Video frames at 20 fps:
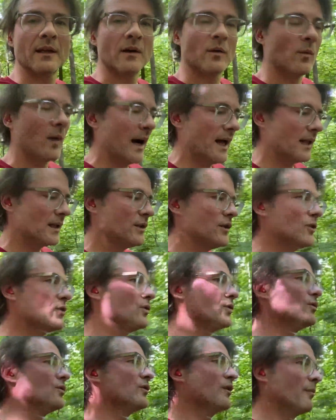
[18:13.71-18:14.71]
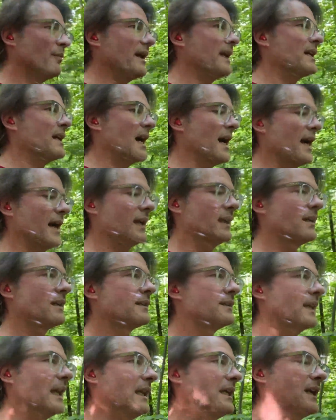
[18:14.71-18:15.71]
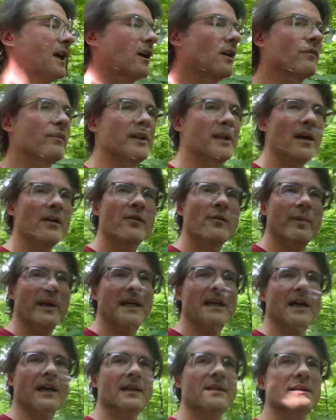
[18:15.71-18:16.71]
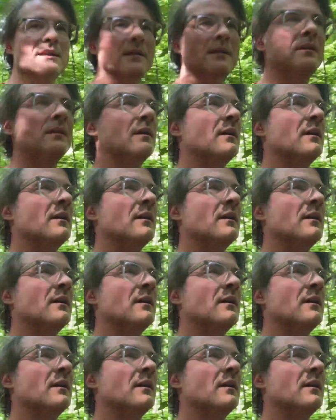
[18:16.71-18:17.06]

while you, the big guy, take care of the other big guys.